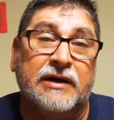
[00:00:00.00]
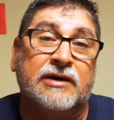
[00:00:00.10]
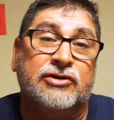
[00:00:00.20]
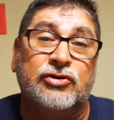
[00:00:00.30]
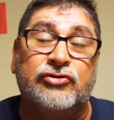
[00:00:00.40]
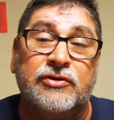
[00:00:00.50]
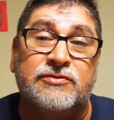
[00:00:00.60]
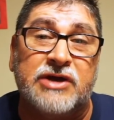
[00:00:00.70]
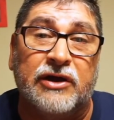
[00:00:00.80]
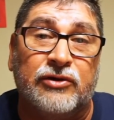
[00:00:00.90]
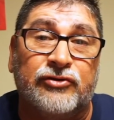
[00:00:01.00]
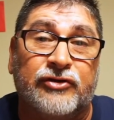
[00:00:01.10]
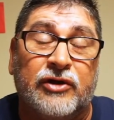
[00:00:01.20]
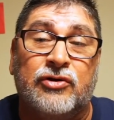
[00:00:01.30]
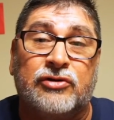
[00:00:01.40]
YouTube channels,
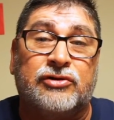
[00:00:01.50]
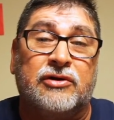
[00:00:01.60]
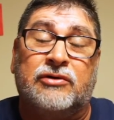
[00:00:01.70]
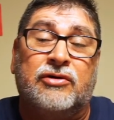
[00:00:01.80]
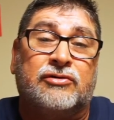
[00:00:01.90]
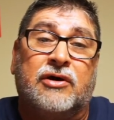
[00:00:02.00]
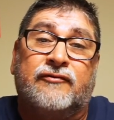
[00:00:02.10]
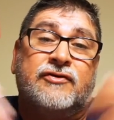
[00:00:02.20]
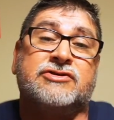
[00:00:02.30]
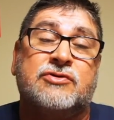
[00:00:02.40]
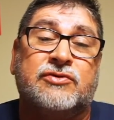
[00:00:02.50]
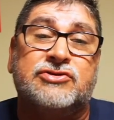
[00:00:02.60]
Hooked on Fishing with